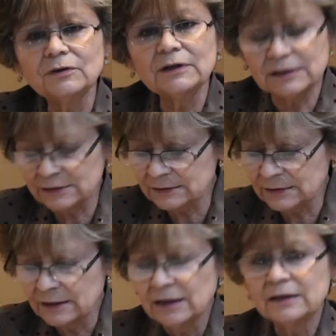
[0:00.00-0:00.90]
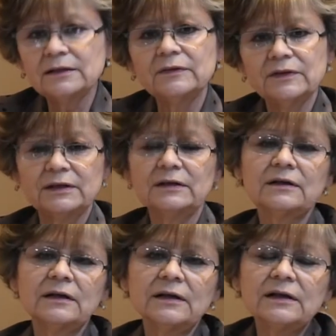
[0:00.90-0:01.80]
thing to
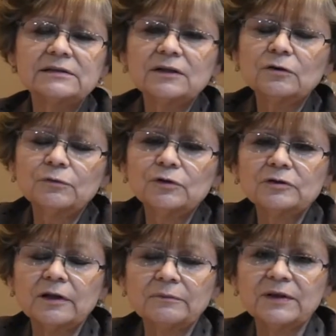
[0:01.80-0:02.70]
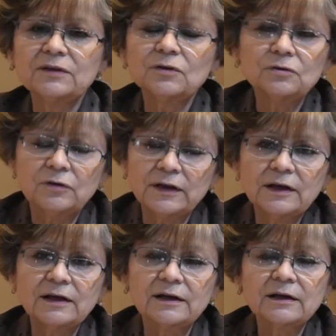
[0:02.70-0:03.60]
have that
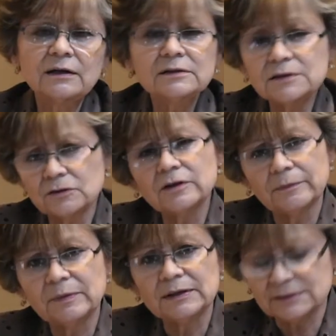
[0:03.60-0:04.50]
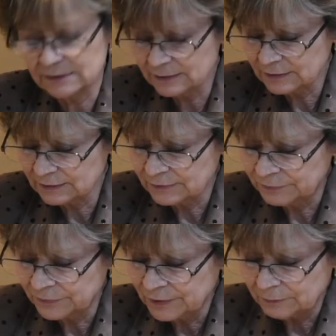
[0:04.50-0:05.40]
confrontation, not of war, but of
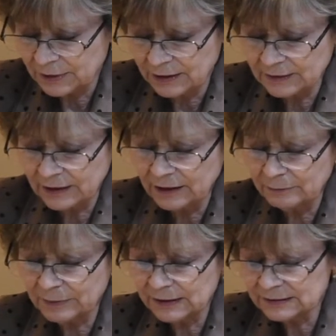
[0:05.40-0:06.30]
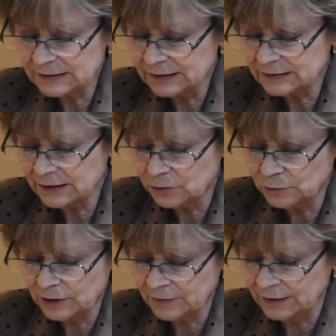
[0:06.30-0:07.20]
peace, to bring peace and
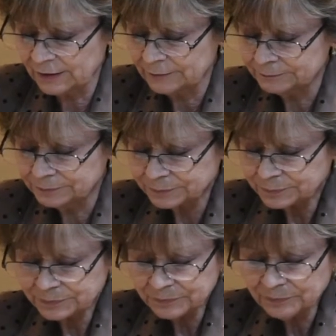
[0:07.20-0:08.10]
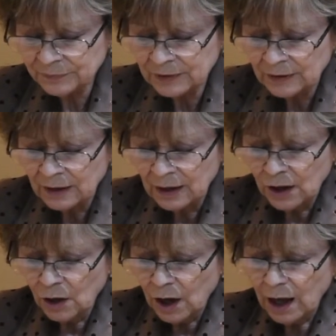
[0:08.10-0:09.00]
unity. And
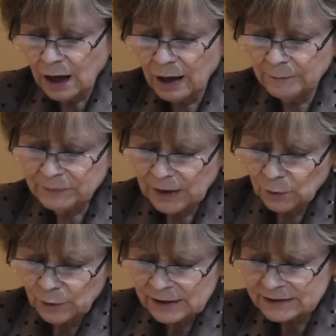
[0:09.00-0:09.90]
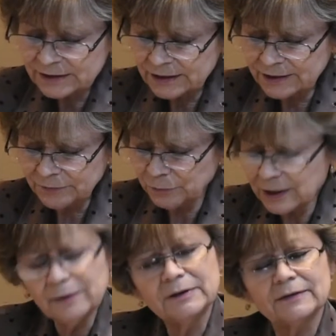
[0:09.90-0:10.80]
so now, if it
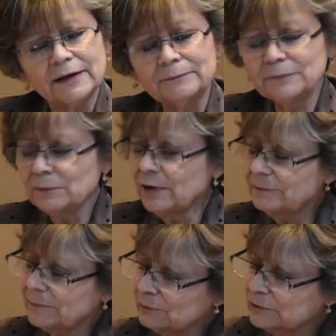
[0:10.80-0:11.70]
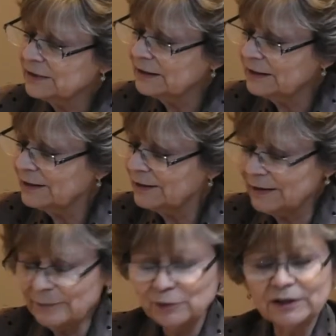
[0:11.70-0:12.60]
was true, let's go to the
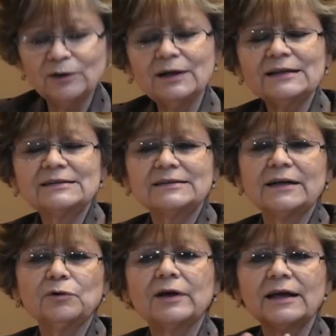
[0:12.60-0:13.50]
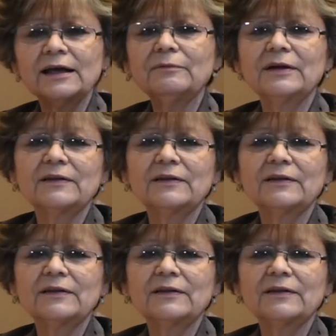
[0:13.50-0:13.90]
extreme. Okay,